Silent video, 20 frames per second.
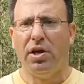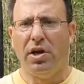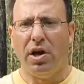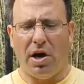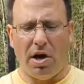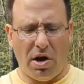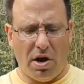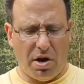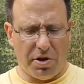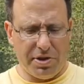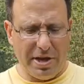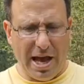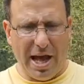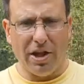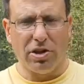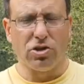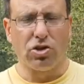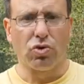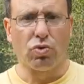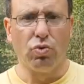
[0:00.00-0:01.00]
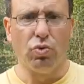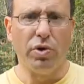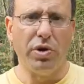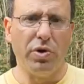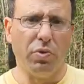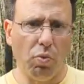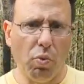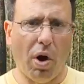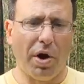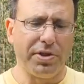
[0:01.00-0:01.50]
the Allen screw
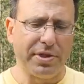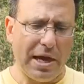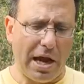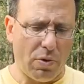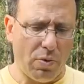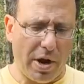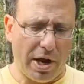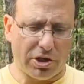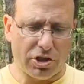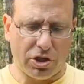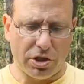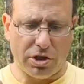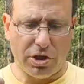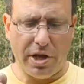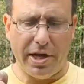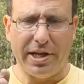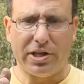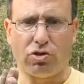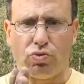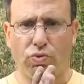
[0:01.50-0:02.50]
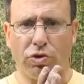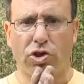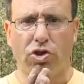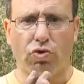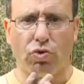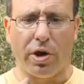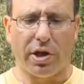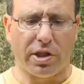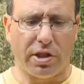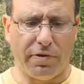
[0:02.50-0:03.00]
in one direction, it's
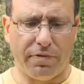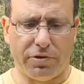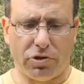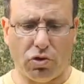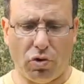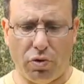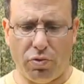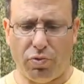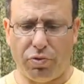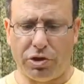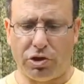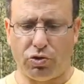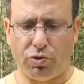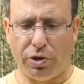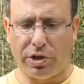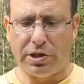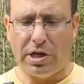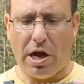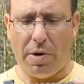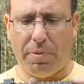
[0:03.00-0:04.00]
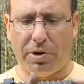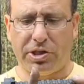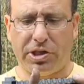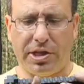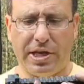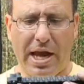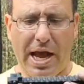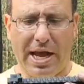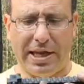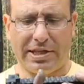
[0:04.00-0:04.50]
restrictive, so it restricts how much
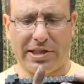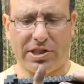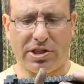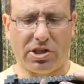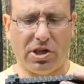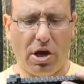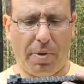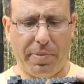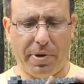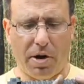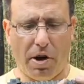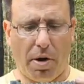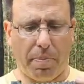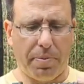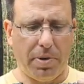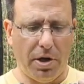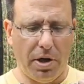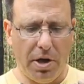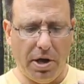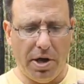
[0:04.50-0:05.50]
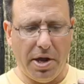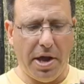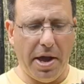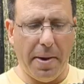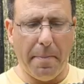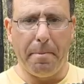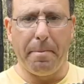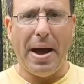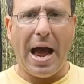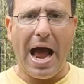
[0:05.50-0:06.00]
gas is coming up
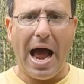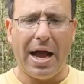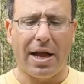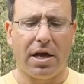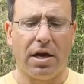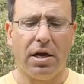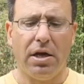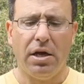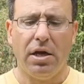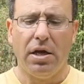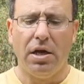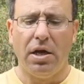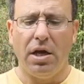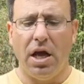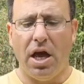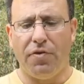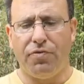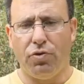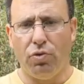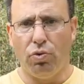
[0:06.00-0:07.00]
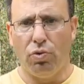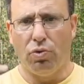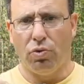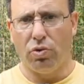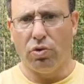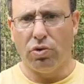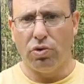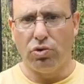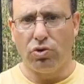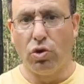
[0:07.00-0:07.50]
and back. If you
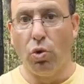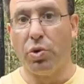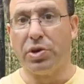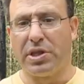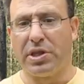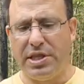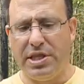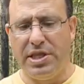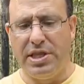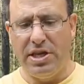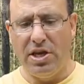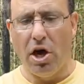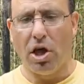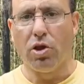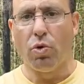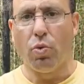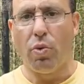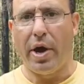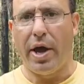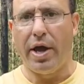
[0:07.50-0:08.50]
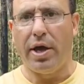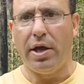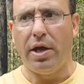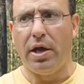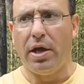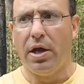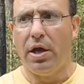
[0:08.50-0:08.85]
do it the other way,